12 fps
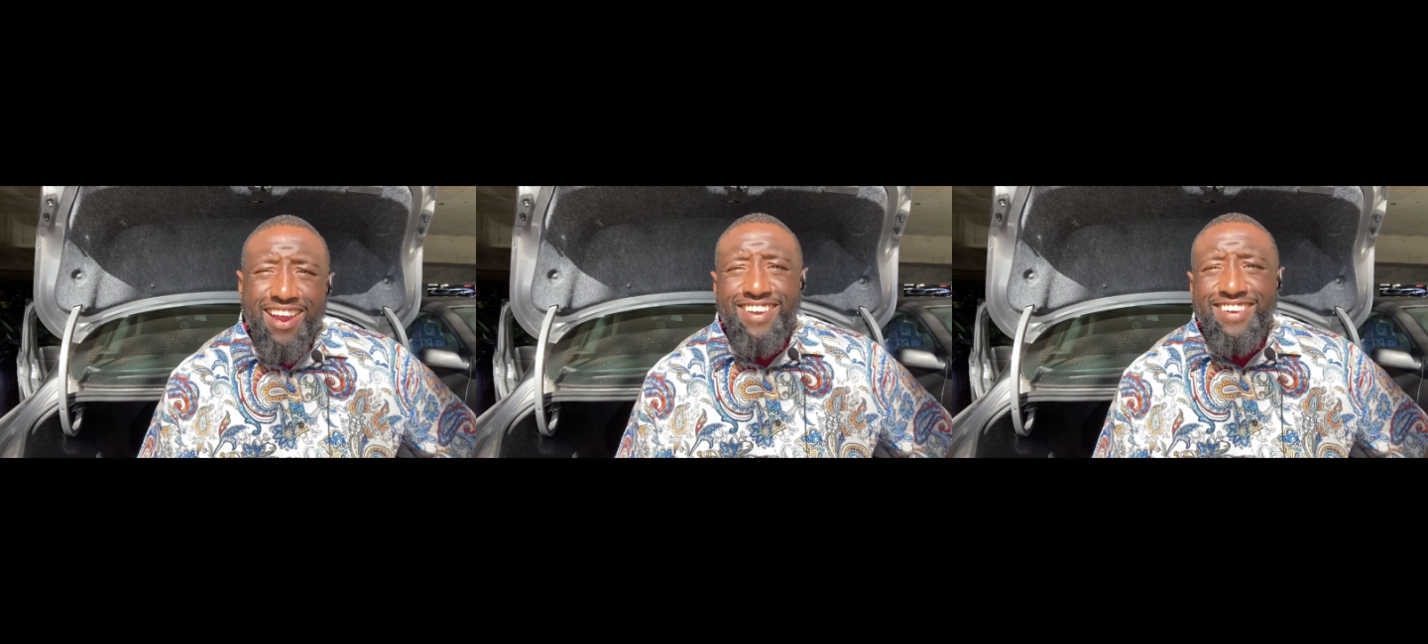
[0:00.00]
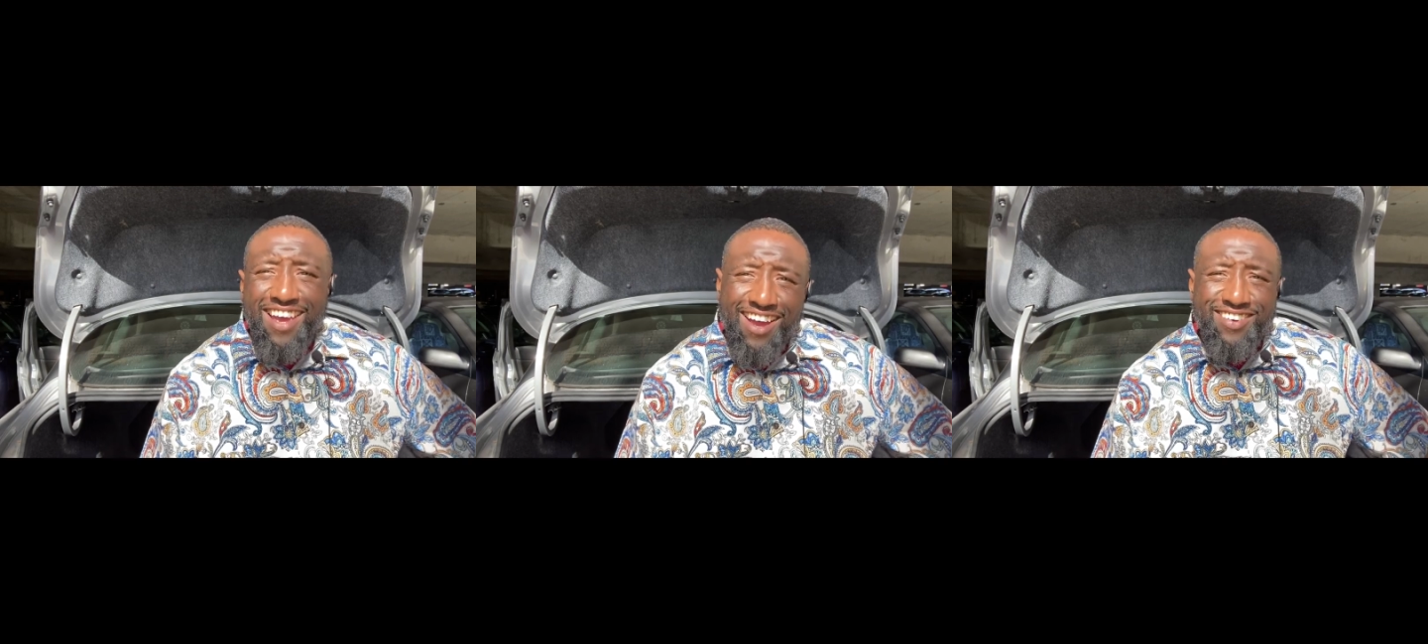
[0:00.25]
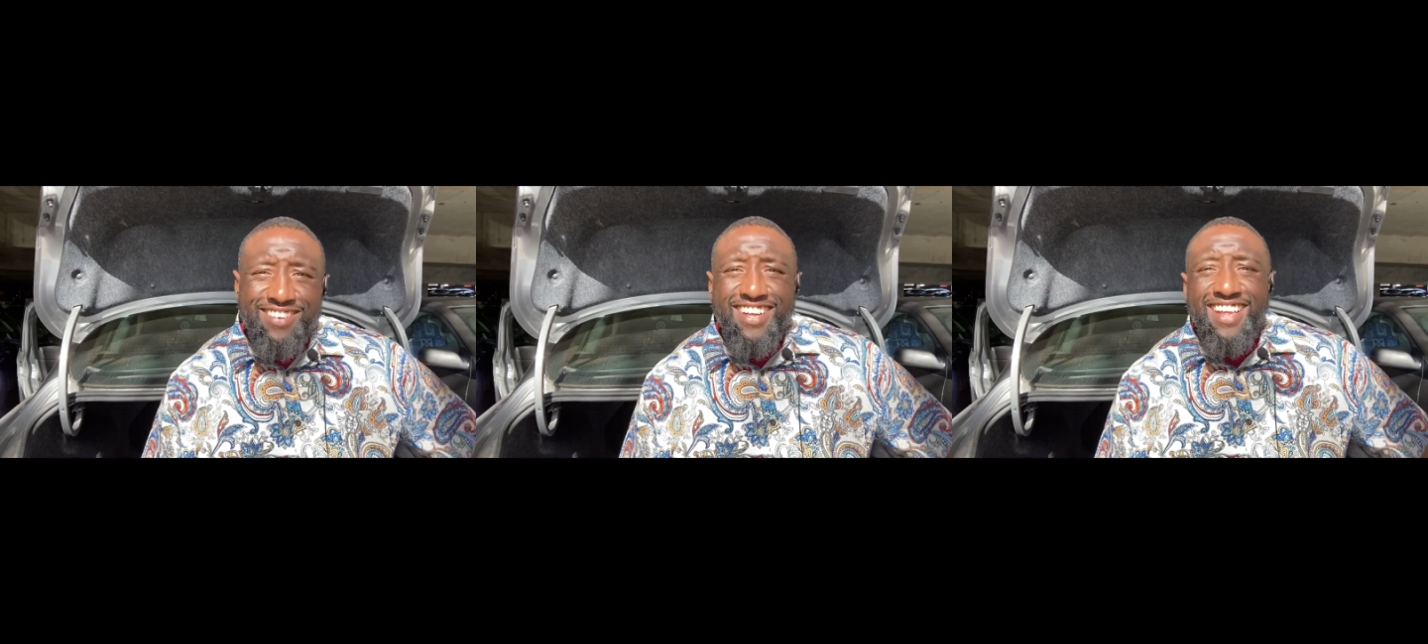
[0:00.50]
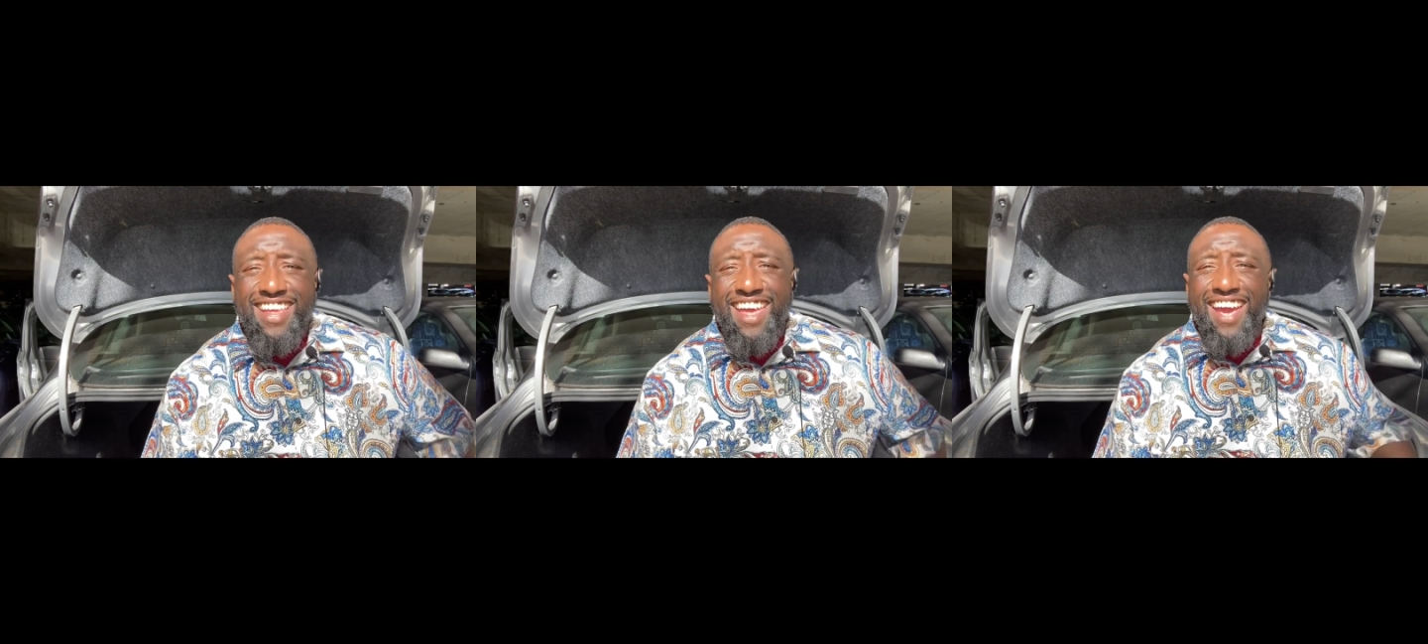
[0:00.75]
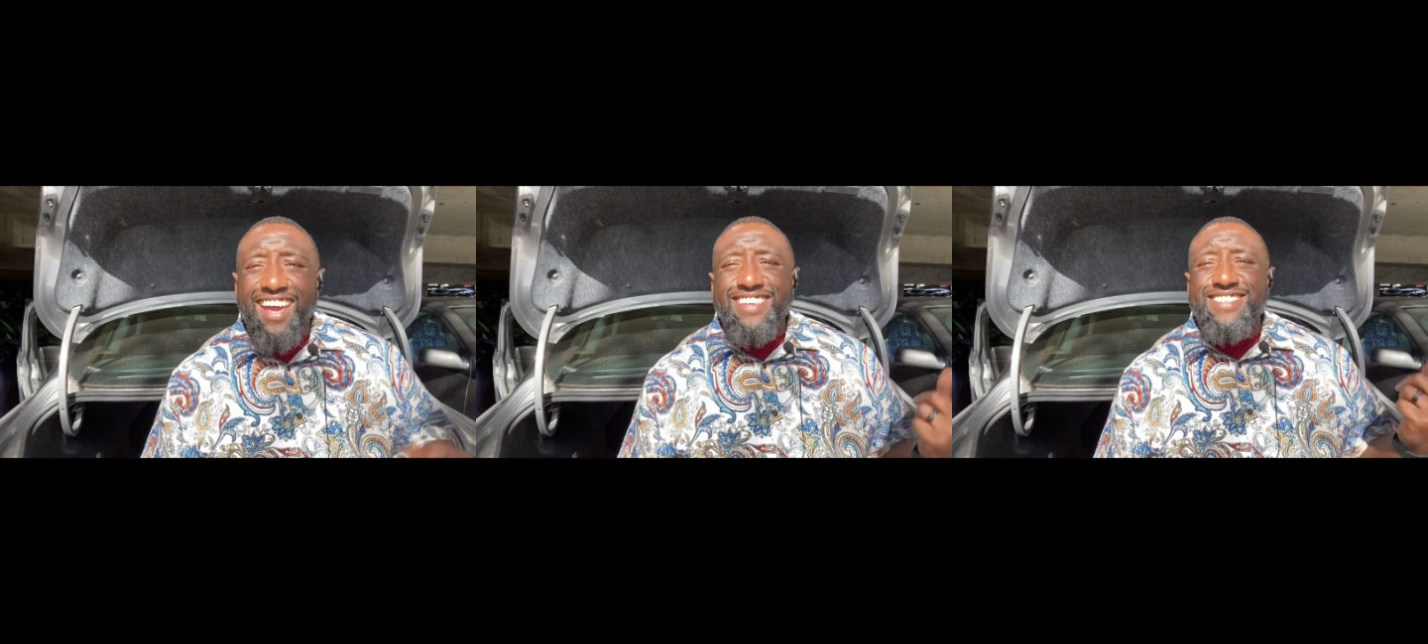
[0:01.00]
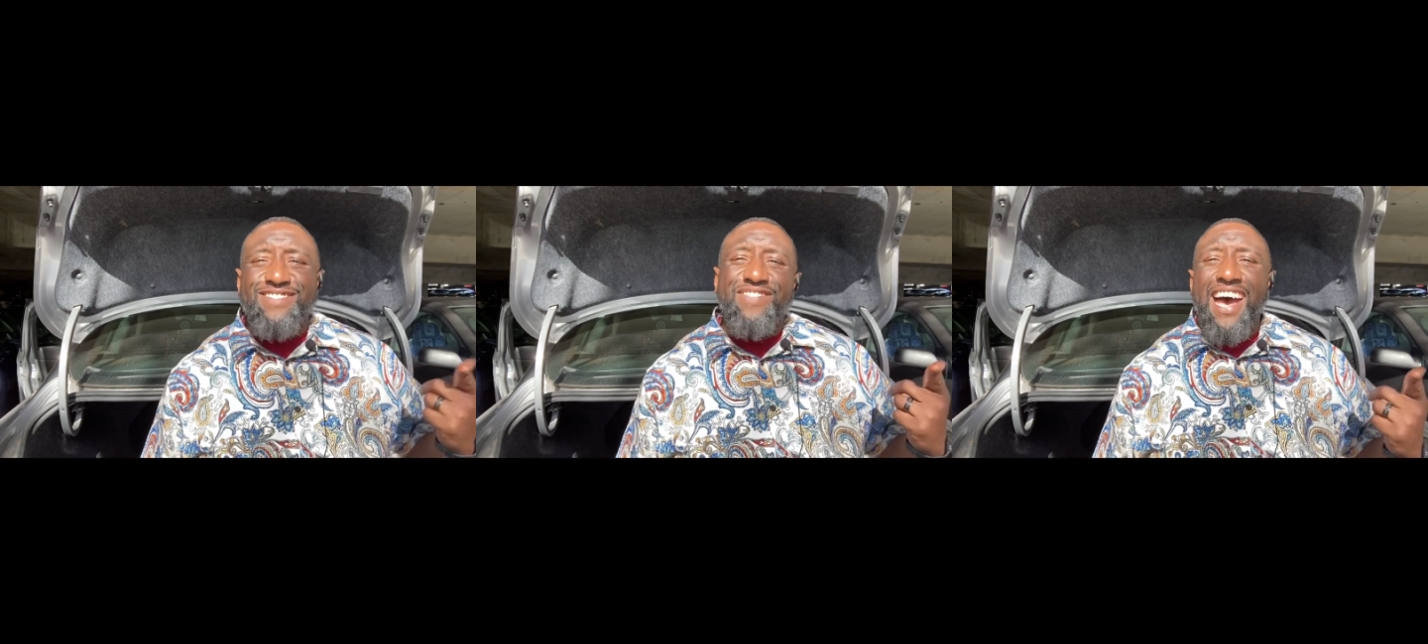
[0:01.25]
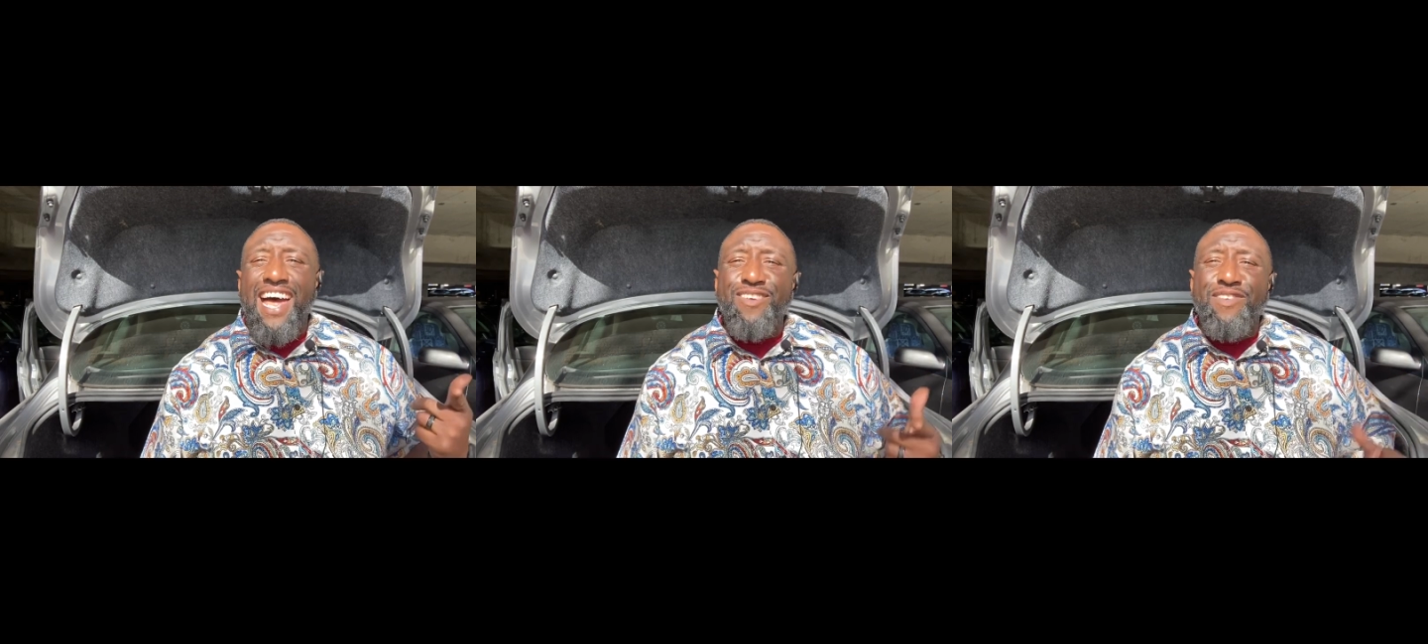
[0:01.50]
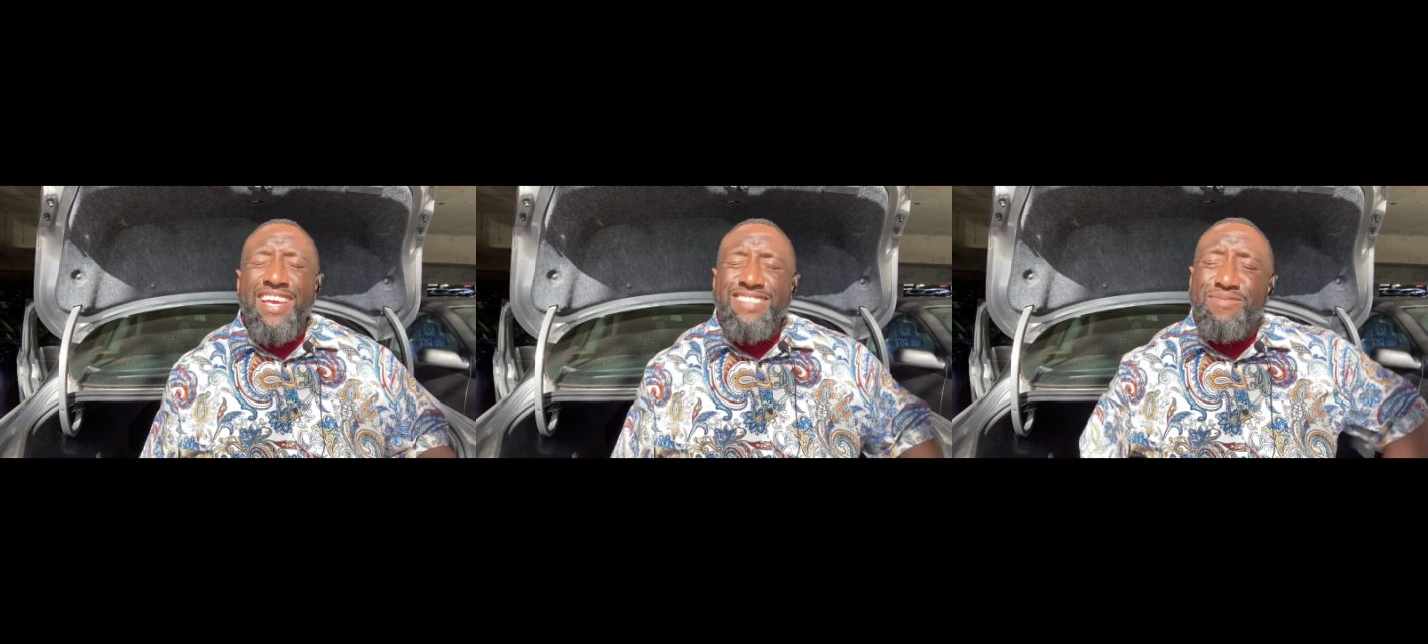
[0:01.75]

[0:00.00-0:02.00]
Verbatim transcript: know. Hey, smile and make,